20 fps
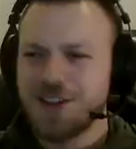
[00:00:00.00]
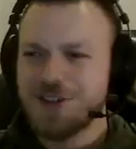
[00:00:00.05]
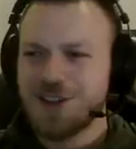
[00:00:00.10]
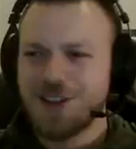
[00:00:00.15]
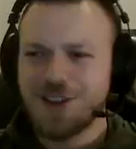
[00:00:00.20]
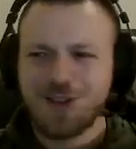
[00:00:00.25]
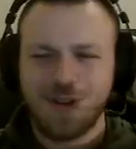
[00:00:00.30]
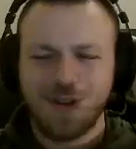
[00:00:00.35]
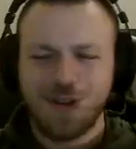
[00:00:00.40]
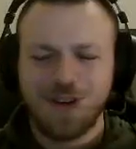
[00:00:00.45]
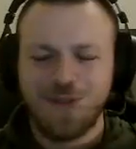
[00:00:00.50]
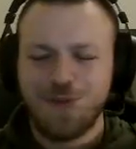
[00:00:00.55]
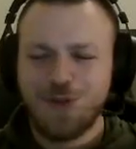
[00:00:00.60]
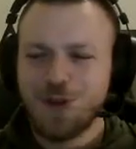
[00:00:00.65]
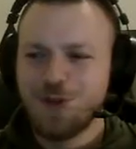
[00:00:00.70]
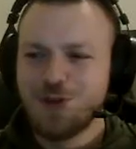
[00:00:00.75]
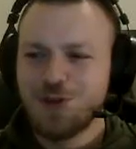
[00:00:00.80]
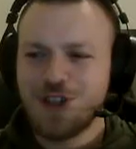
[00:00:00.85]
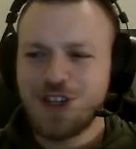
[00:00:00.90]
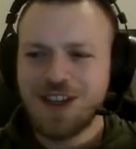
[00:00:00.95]
there's only a
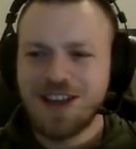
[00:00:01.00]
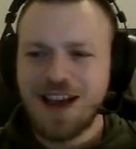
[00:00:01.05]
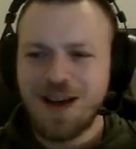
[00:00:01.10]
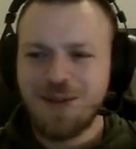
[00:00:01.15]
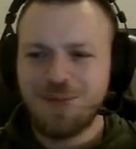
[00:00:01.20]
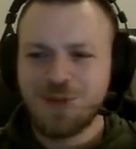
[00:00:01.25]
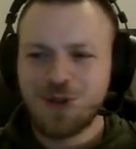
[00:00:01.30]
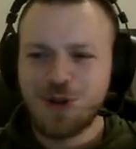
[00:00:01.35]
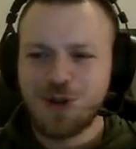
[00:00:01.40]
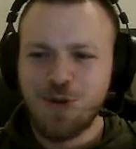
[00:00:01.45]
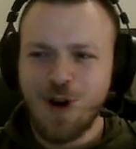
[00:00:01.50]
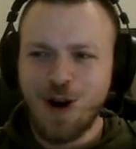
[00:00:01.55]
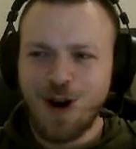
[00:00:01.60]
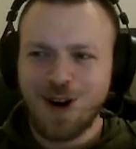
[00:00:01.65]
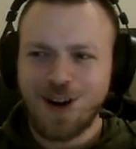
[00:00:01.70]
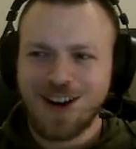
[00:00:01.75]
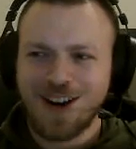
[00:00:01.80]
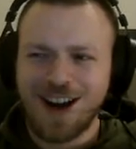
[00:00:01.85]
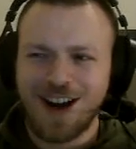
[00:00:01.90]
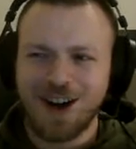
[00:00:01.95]
few GMs who
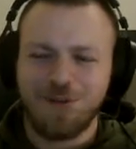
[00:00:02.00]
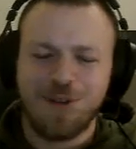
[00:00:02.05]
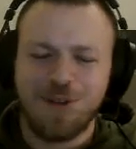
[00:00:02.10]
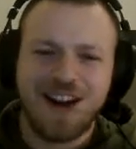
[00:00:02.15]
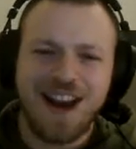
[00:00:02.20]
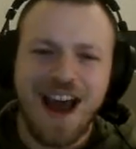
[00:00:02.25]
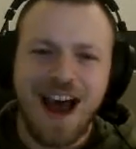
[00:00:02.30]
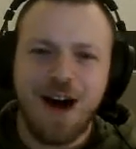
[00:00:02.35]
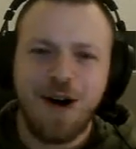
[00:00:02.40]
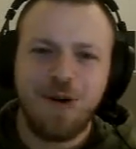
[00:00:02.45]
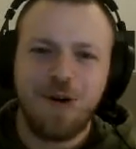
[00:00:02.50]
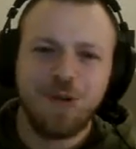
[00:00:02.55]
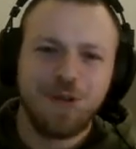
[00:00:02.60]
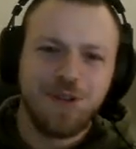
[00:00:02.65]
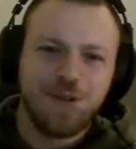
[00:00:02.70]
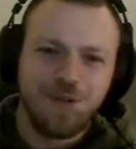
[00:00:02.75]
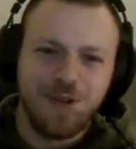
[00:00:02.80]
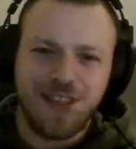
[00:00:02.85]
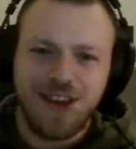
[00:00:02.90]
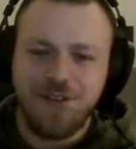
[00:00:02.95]
are kind of
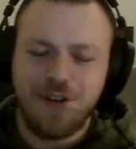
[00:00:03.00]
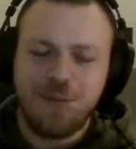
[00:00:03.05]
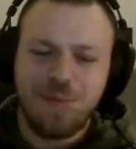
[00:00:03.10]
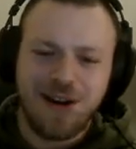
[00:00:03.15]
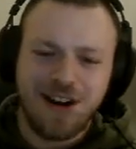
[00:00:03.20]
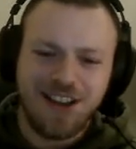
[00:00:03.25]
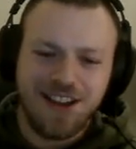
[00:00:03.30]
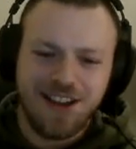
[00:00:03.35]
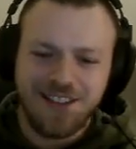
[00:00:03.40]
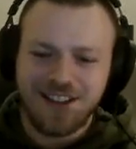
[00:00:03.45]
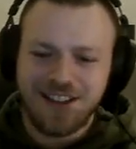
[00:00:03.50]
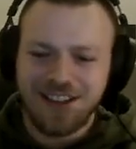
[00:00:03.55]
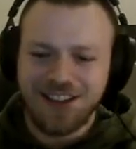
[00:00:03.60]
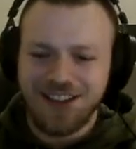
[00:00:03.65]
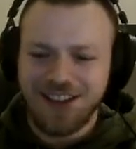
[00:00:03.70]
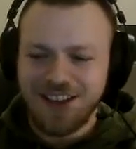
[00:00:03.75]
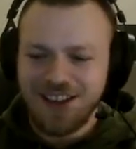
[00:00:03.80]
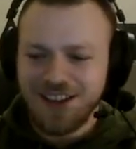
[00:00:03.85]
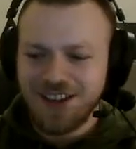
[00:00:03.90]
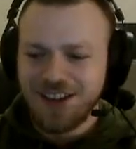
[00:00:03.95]
renowned with everybody in the
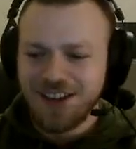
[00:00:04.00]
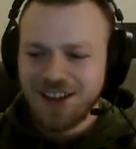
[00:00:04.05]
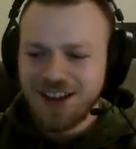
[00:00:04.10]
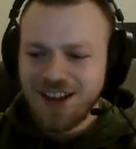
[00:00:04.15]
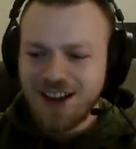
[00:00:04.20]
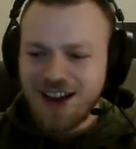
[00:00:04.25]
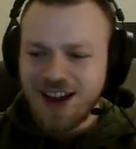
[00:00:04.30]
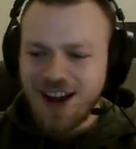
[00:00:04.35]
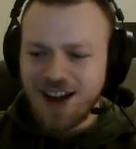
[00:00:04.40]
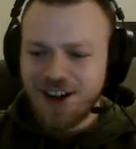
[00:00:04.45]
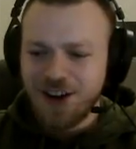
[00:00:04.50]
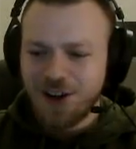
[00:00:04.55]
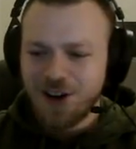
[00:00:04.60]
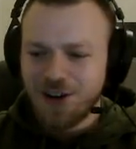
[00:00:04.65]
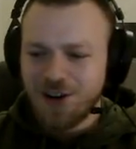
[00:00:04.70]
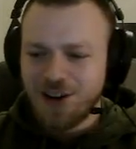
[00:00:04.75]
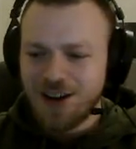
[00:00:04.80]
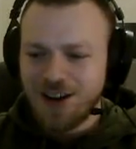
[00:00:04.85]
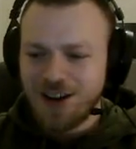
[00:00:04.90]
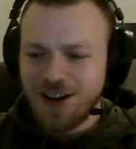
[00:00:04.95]
league. I
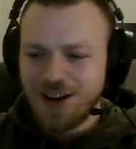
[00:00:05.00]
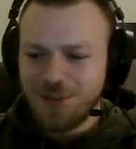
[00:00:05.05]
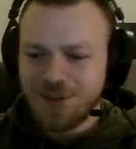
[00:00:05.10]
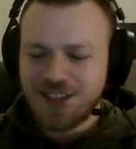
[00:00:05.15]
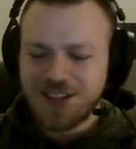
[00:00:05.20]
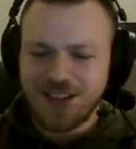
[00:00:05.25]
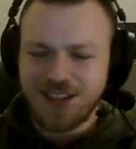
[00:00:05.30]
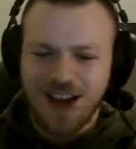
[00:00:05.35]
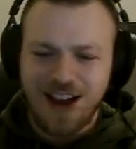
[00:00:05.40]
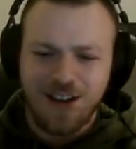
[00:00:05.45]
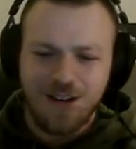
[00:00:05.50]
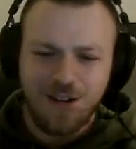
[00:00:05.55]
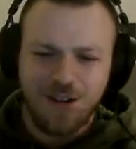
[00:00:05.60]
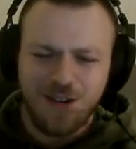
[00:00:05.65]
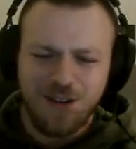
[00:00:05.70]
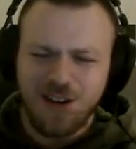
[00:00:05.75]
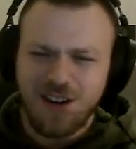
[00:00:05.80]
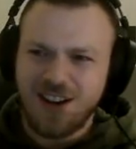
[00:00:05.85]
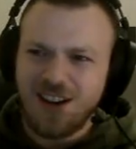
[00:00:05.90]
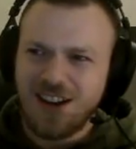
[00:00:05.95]
know Masai
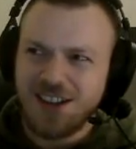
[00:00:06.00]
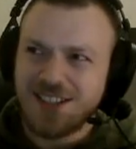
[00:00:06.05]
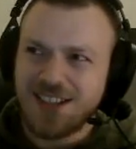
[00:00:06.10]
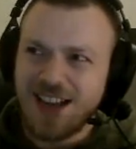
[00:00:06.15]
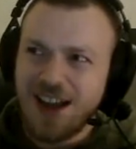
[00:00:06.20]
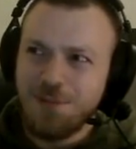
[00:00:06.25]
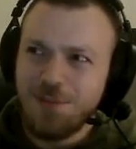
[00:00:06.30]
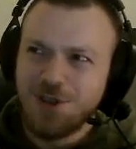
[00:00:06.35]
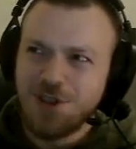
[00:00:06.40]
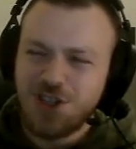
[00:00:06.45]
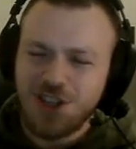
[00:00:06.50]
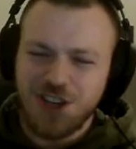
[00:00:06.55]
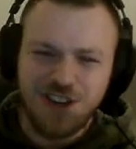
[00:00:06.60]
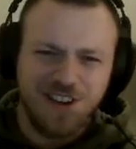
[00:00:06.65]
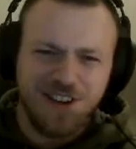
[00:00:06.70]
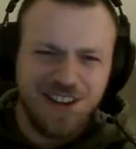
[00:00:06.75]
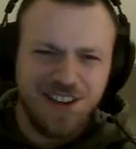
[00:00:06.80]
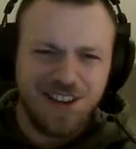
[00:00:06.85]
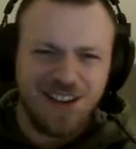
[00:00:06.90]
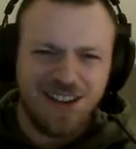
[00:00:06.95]

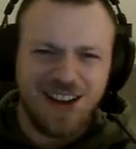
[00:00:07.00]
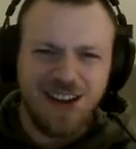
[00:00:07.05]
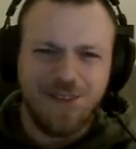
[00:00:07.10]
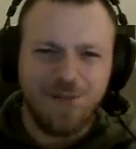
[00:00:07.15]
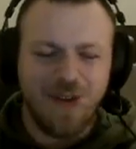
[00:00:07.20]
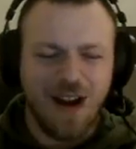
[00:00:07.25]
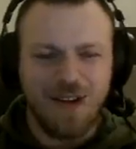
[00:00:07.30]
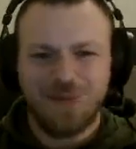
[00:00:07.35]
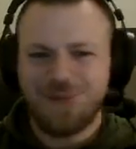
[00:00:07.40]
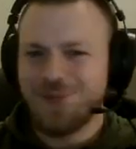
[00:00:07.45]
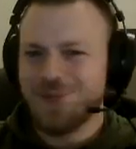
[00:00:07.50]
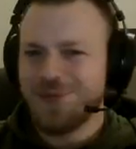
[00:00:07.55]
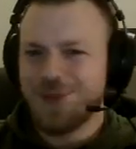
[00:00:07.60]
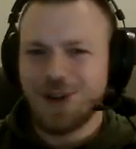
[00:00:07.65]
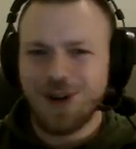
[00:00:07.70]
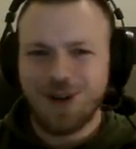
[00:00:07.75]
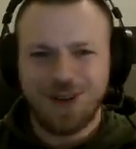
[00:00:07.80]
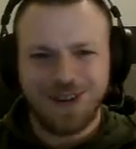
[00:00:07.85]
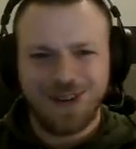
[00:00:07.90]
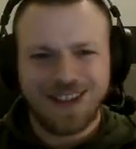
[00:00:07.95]
Mujiri. I
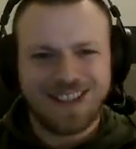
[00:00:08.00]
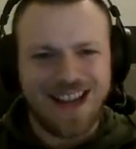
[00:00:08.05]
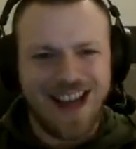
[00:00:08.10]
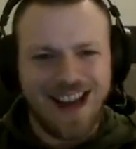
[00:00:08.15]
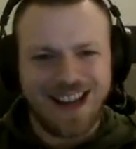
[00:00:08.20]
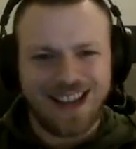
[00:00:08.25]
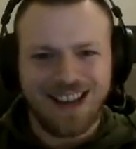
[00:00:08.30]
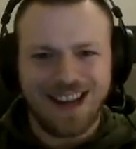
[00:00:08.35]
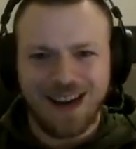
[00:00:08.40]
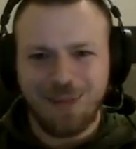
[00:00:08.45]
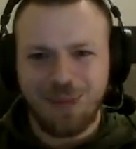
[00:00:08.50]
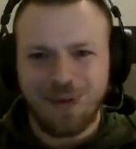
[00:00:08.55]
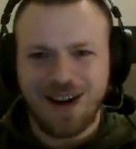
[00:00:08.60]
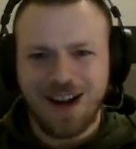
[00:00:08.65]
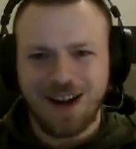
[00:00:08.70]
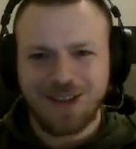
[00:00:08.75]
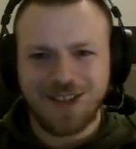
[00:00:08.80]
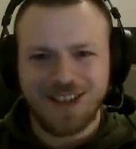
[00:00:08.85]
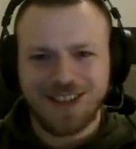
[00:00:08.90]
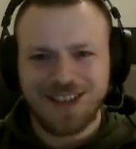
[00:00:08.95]
don't know exactly how to
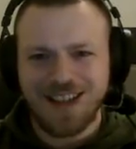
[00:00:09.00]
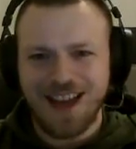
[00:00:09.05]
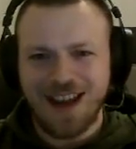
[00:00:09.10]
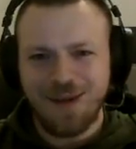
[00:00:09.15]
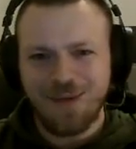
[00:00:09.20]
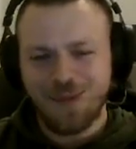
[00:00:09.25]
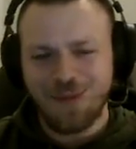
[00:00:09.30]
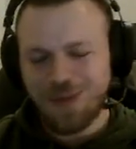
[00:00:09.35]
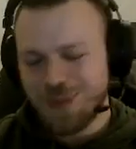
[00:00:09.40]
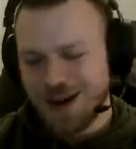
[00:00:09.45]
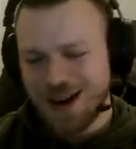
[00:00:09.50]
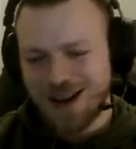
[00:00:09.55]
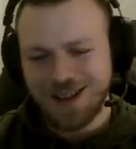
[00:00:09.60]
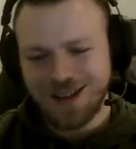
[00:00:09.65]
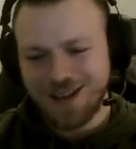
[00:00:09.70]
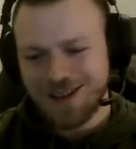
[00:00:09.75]
pronounce his name. Probably.